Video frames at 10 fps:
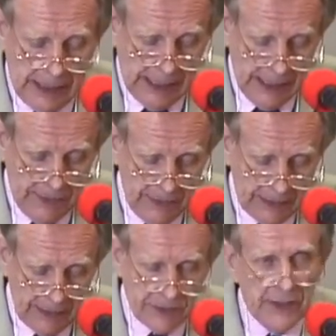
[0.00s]
Uh, I
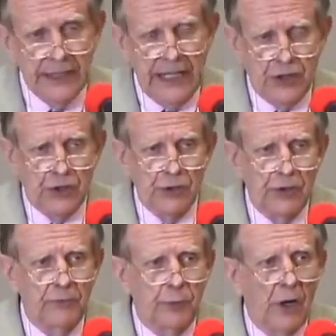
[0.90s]
think it's the
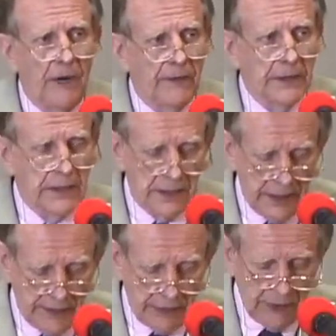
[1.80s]
nature of prophets
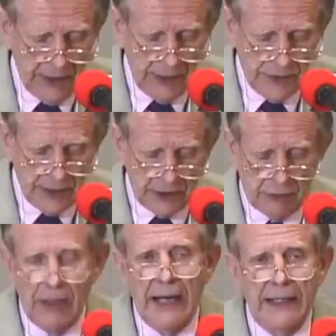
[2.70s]
that they're
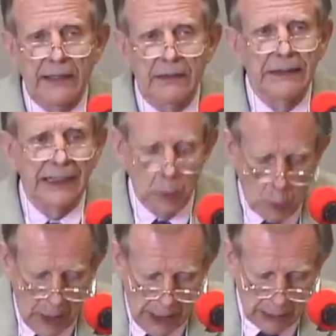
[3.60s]
idiosyncratic, a little
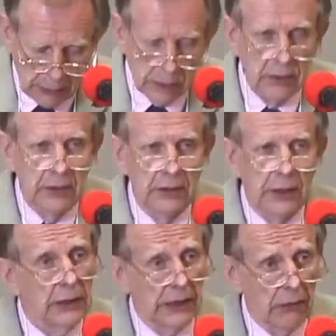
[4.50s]
wild,
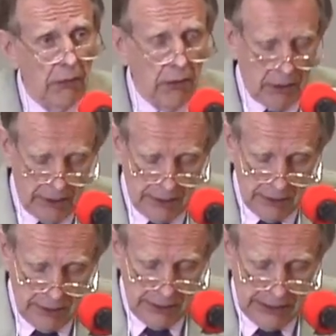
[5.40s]
a little odd,
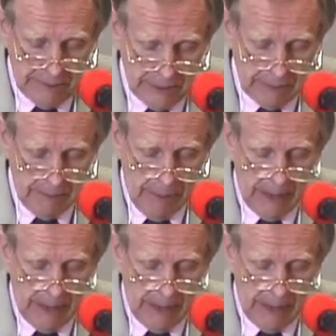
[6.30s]
even.